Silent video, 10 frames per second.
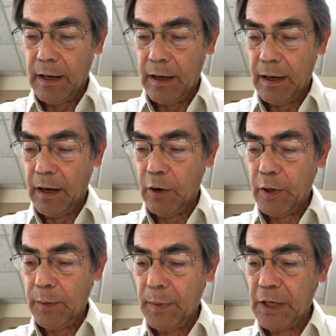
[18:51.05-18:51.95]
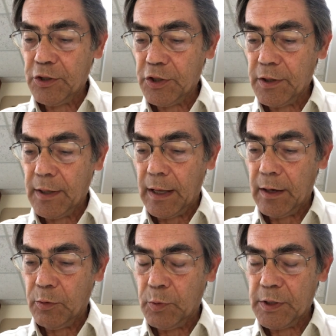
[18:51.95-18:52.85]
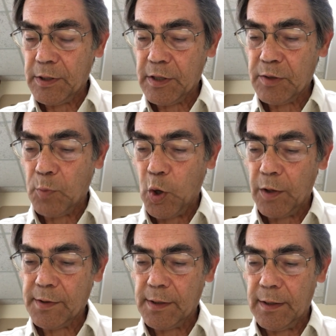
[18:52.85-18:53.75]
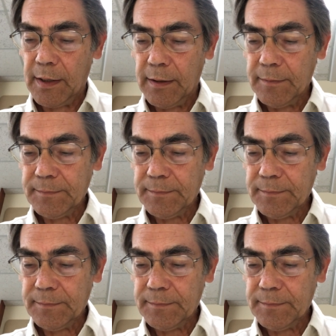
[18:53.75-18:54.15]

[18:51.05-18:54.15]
Uh, I already mentioned that it was a small city.